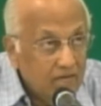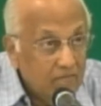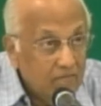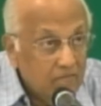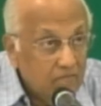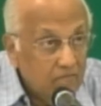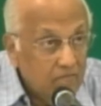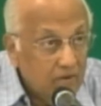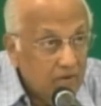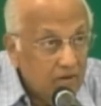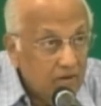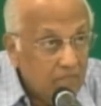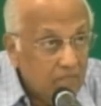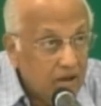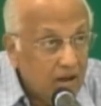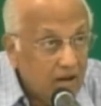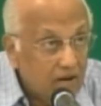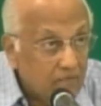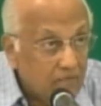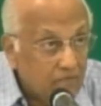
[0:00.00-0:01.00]
it didn't
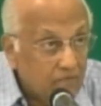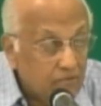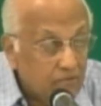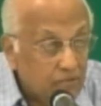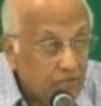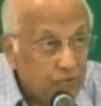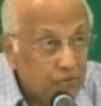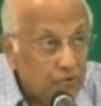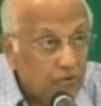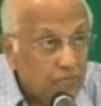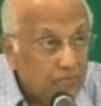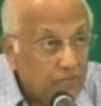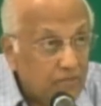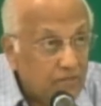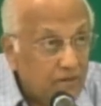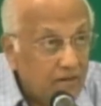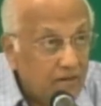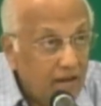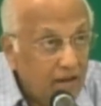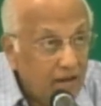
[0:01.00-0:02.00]
matter if it was a storm in
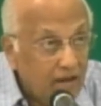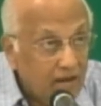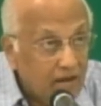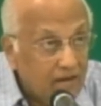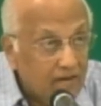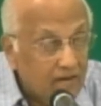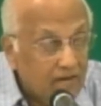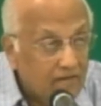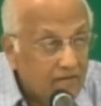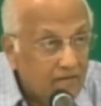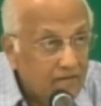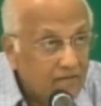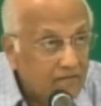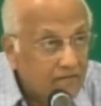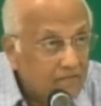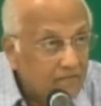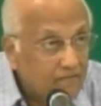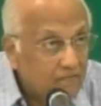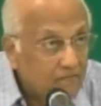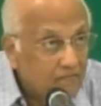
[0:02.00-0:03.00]
the lake
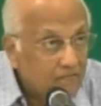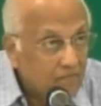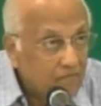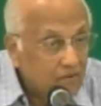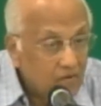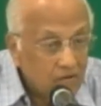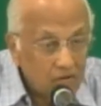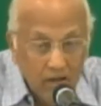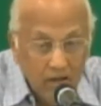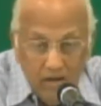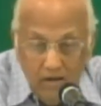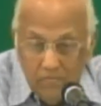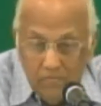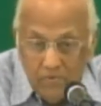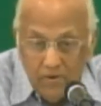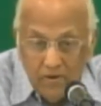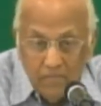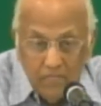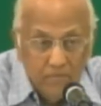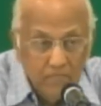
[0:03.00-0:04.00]
or any
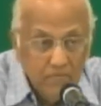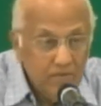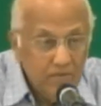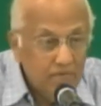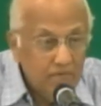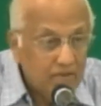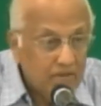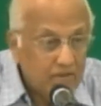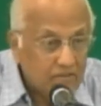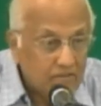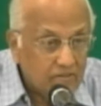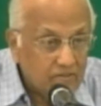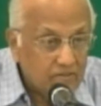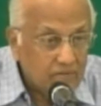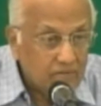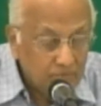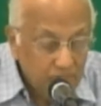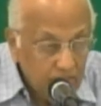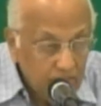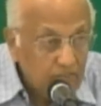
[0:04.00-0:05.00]
problem they faced.
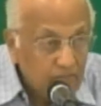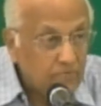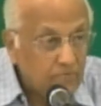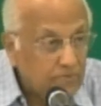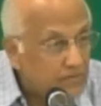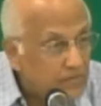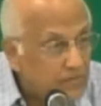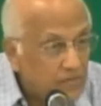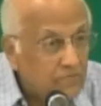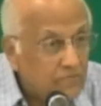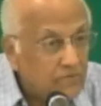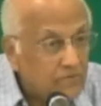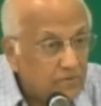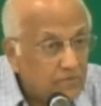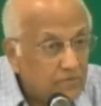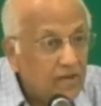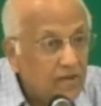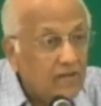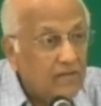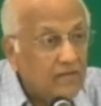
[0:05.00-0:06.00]
If Jesus was there, it was
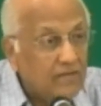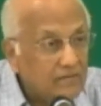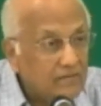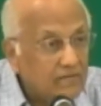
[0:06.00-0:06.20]
okay.